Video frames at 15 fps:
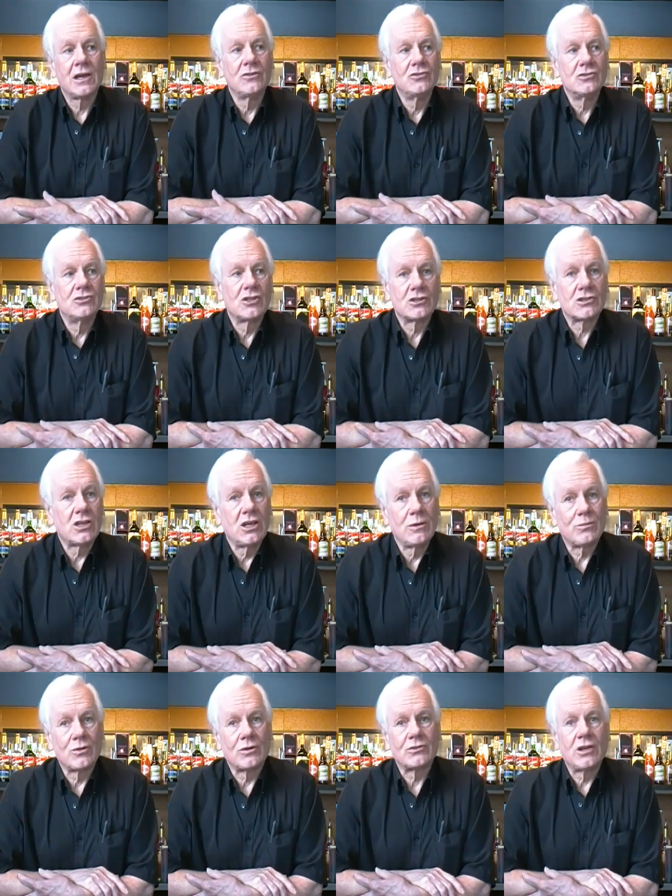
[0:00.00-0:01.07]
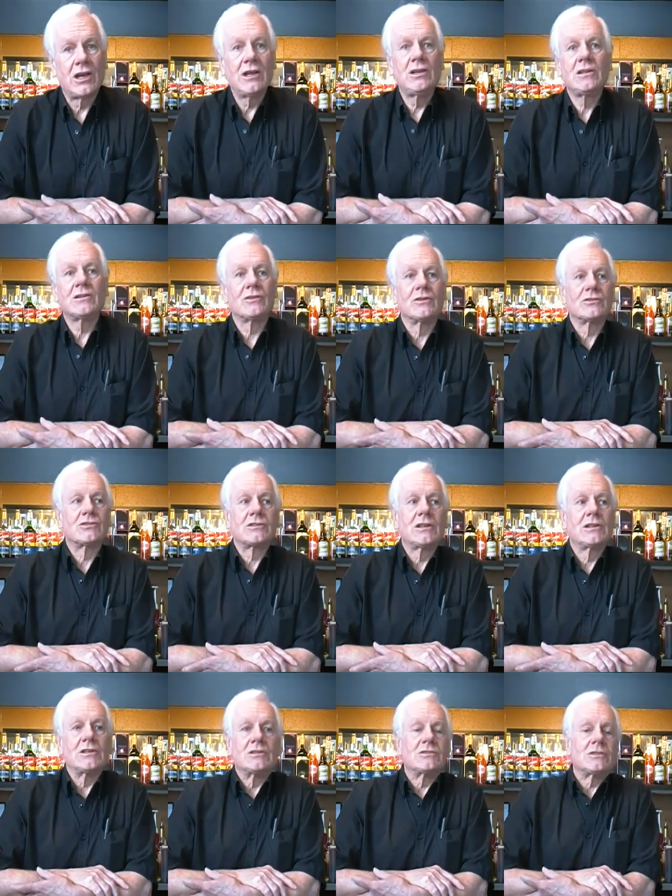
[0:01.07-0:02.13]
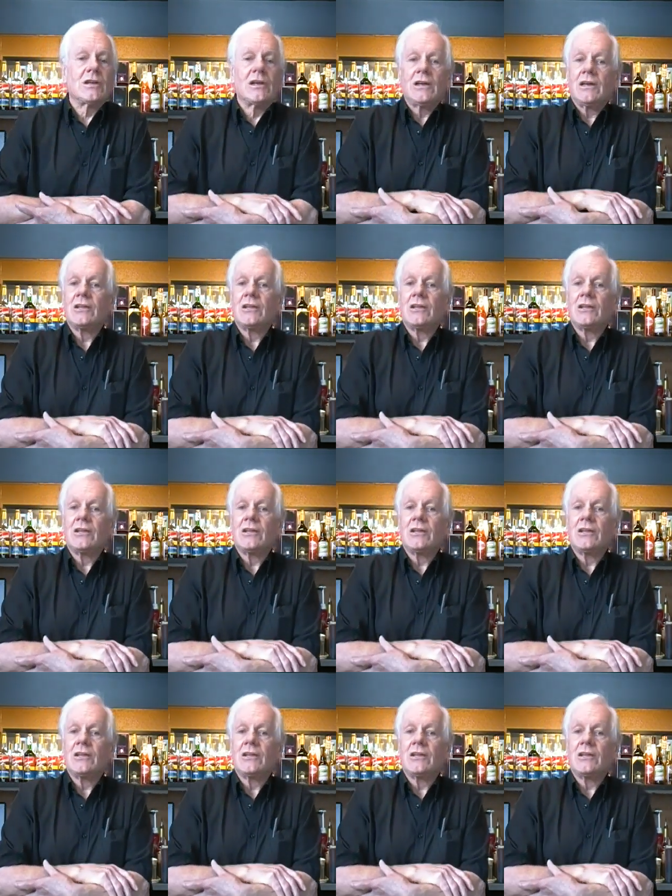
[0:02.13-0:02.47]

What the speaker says: and you just keep rotating those things.